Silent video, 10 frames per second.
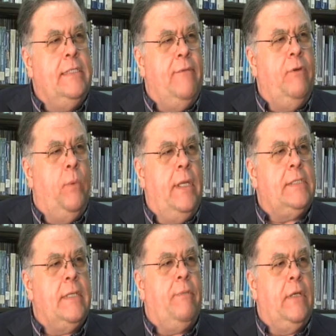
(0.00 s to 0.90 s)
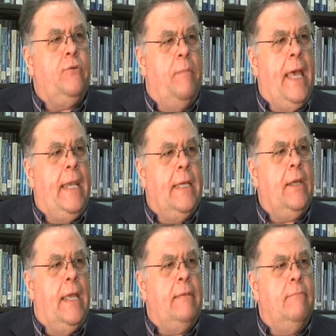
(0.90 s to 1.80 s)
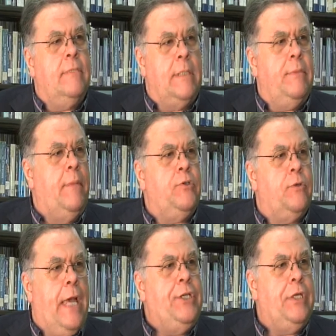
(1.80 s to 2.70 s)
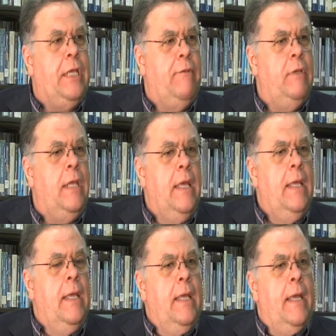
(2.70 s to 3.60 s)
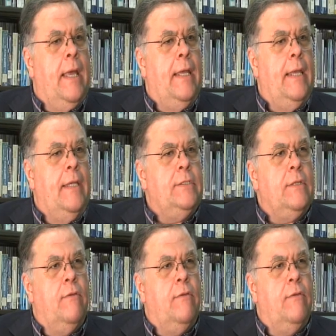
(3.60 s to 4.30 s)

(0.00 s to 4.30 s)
even when it's something dramatic and sometimes tragic even. And so the